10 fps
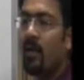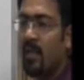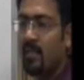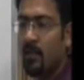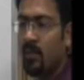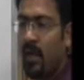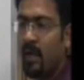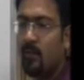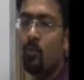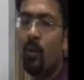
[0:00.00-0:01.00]
substance
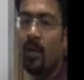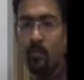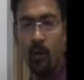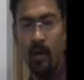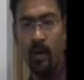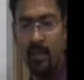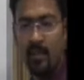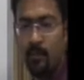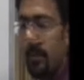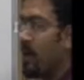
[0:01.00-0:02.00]
to a less volatile
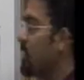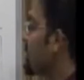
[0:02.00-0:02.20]
substance,